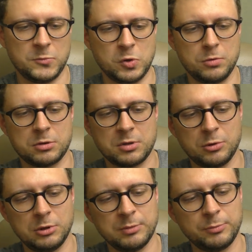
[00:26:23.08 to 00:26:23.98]
oh come
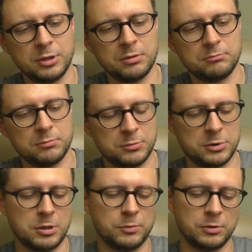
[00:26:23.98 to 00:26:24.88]
on, let me,
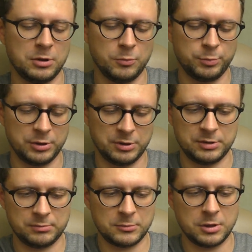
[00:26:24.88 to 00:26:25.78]
how do I open this?